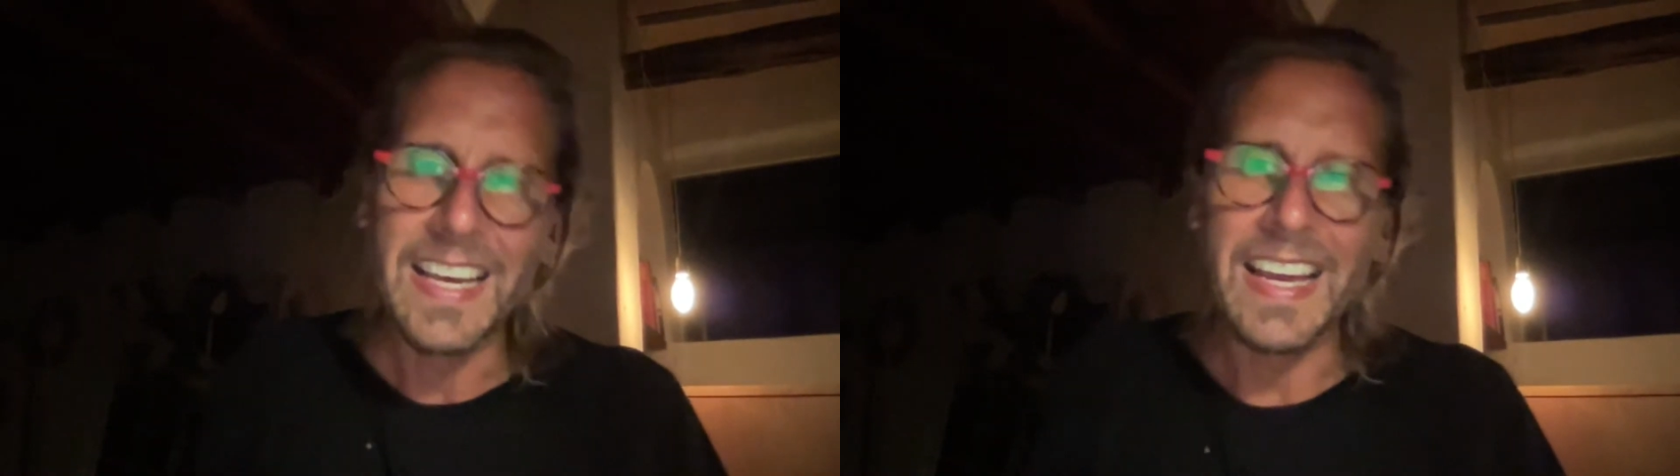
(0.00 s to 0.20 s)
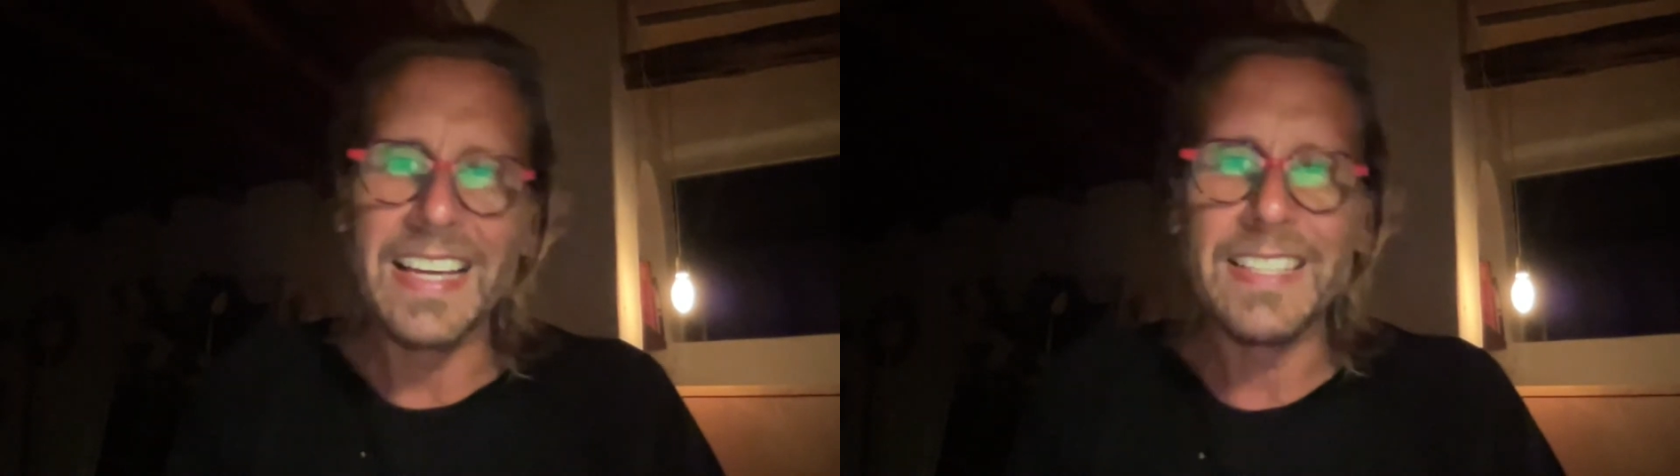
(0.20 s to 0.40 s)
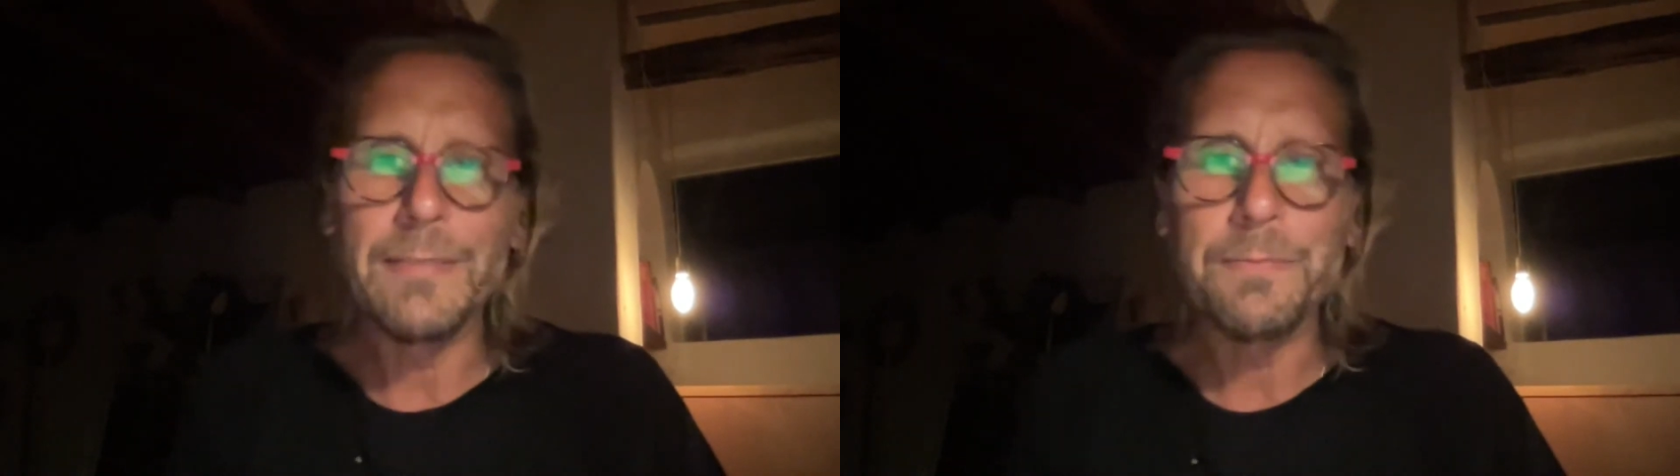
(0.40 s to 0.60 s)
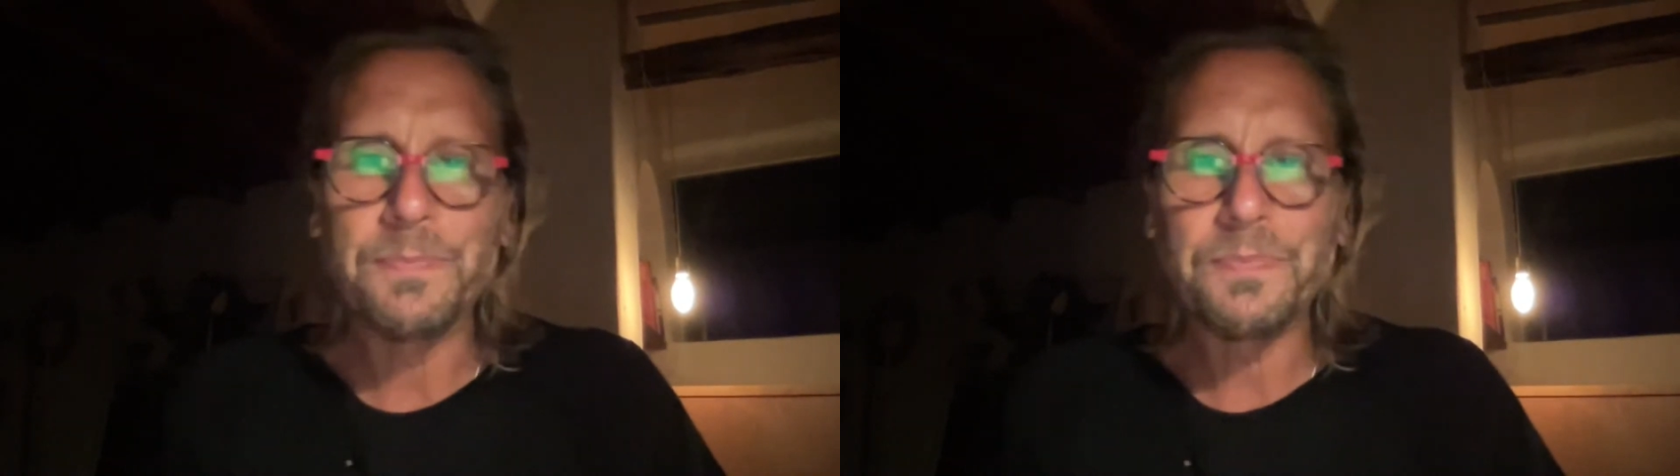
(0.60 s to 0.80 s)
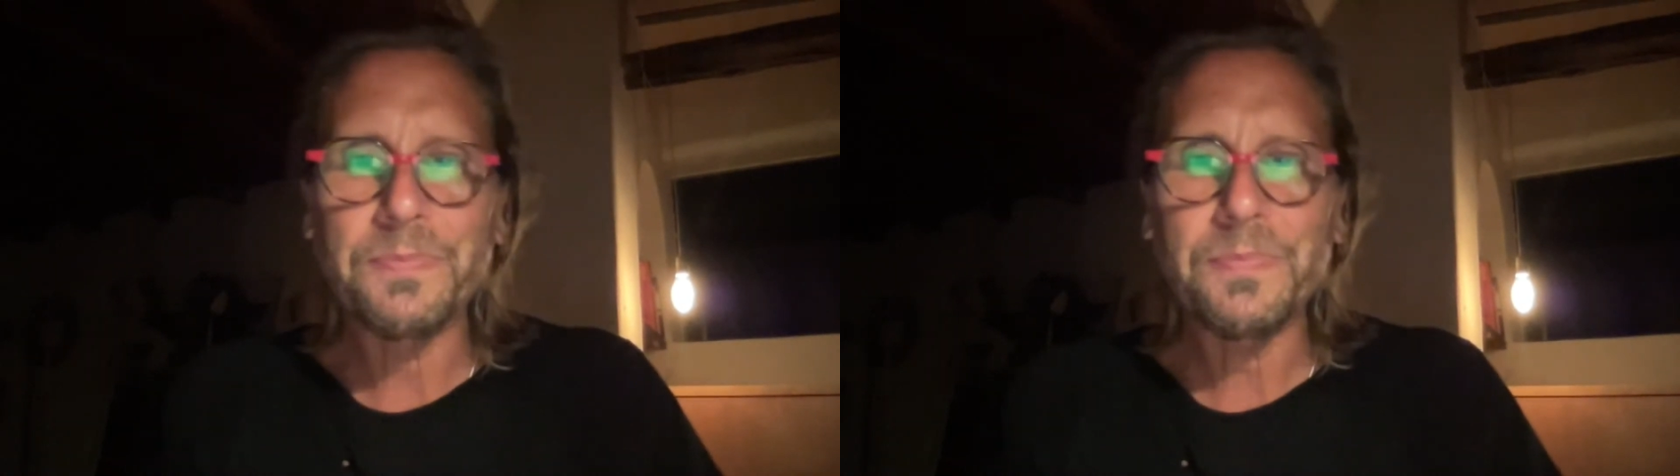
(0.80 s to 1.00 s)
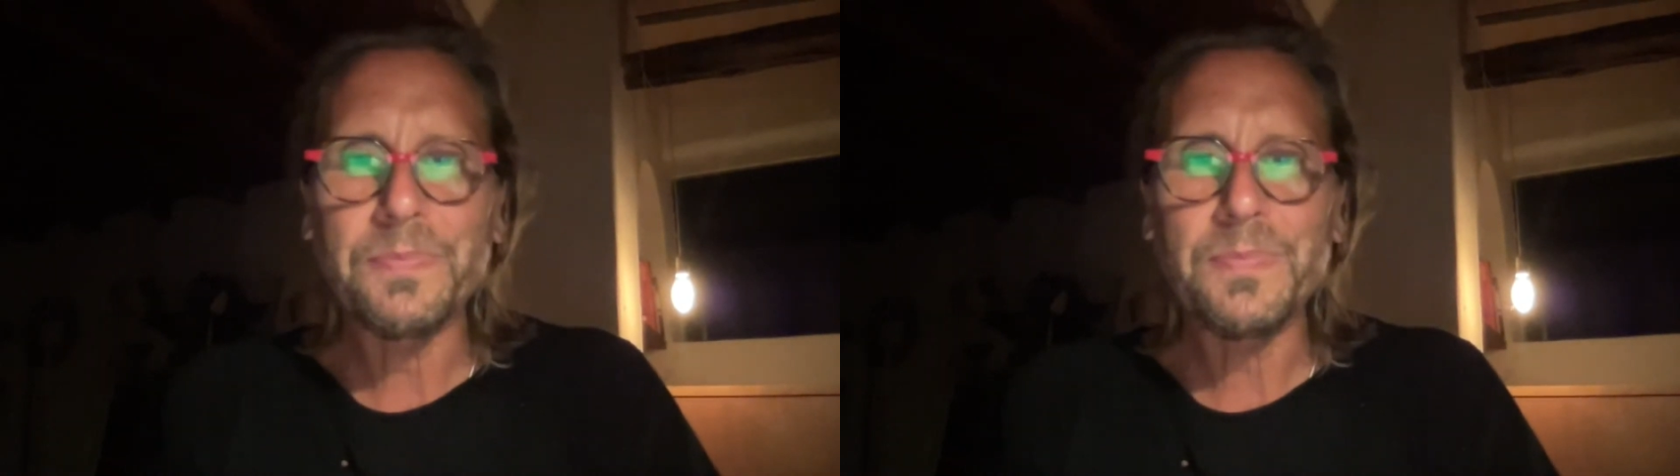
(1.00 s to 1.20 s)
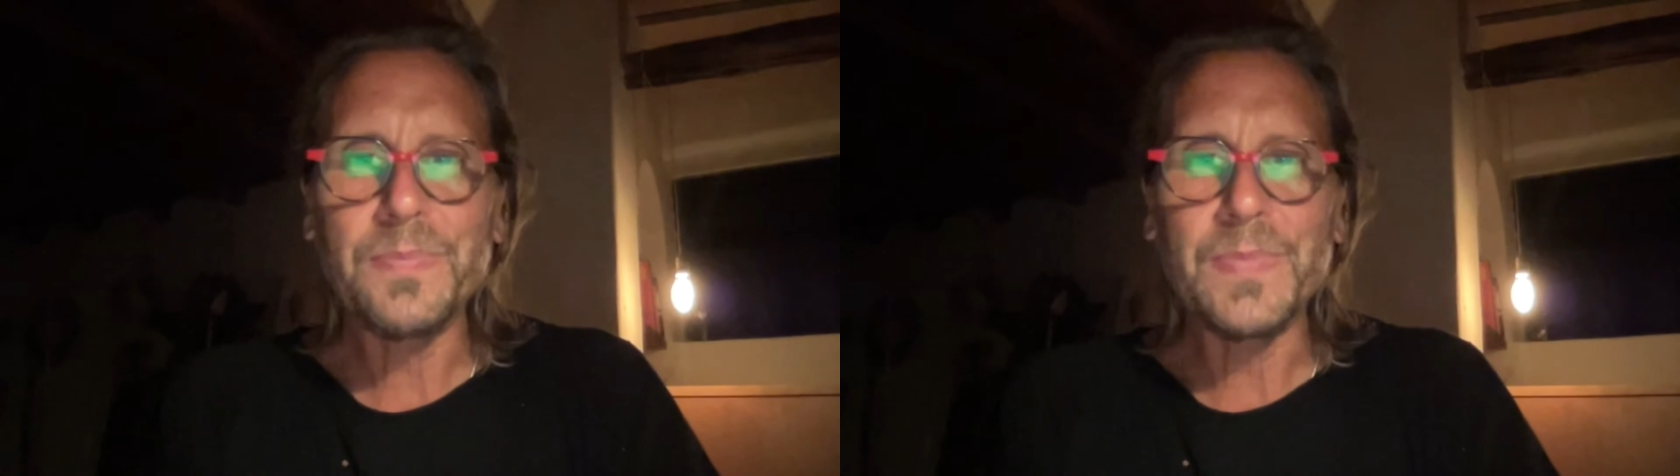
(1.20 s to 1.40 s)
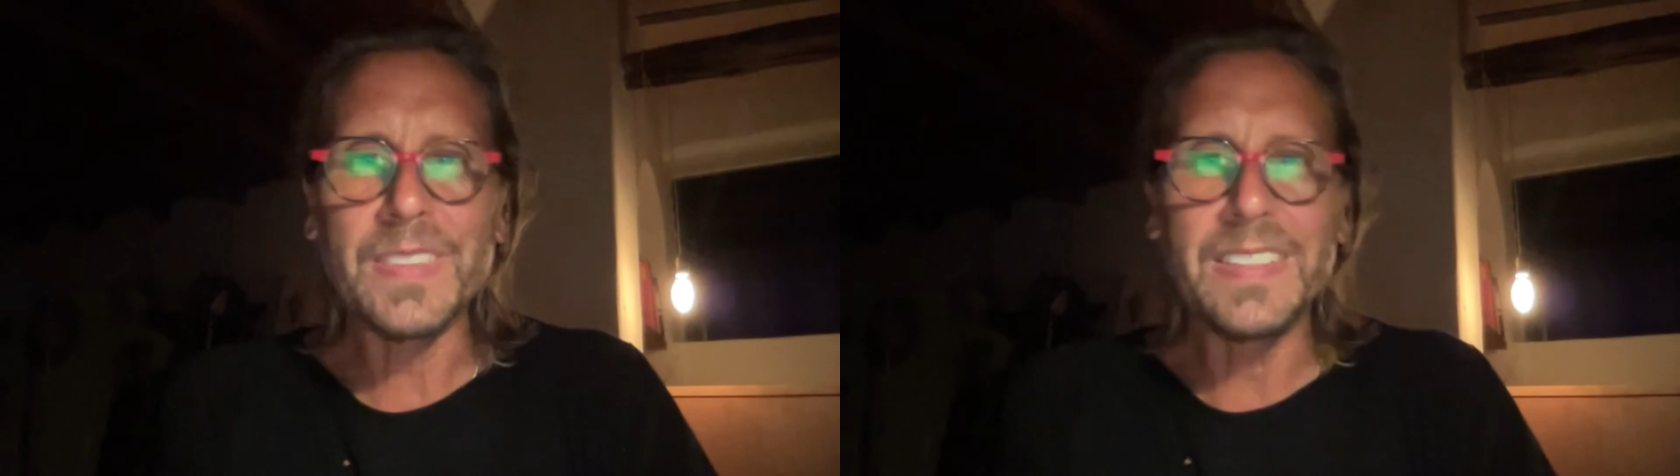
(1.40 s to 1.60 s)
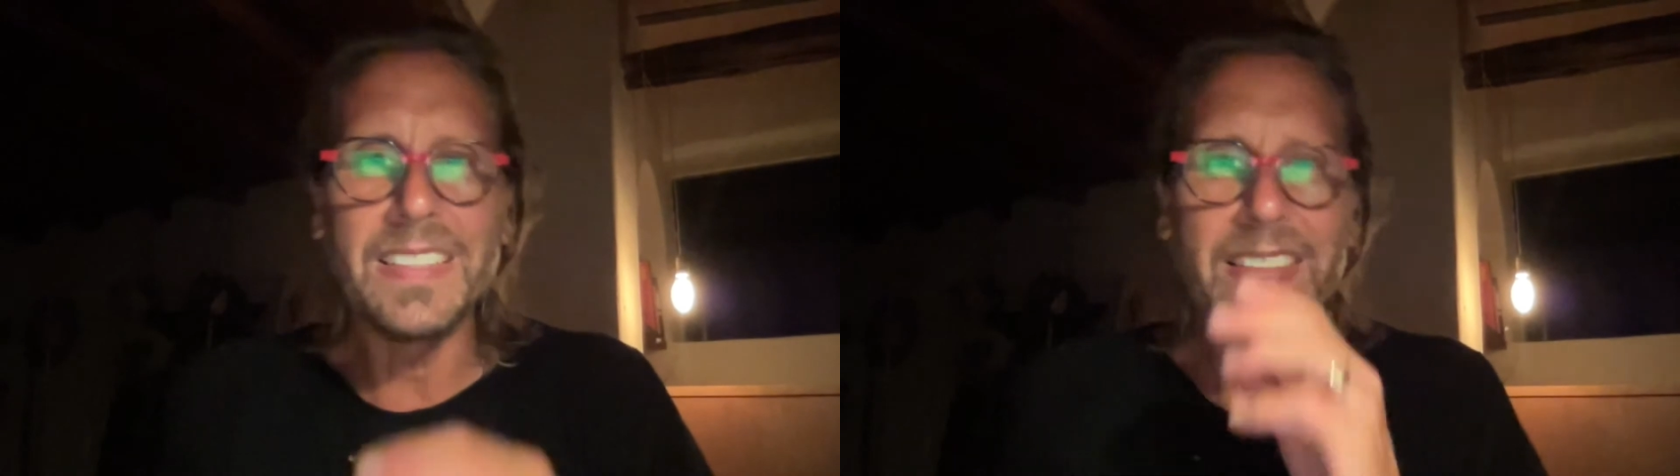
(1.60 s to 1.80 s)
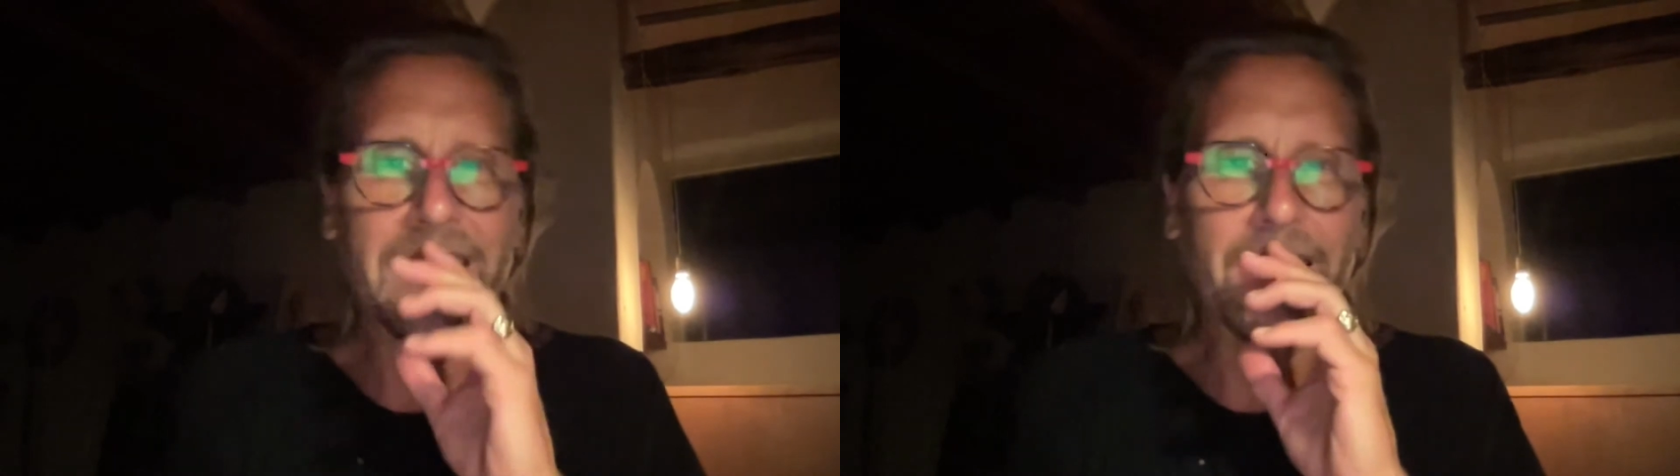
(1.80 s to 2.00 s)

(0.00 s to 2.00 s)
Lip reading: And let's see,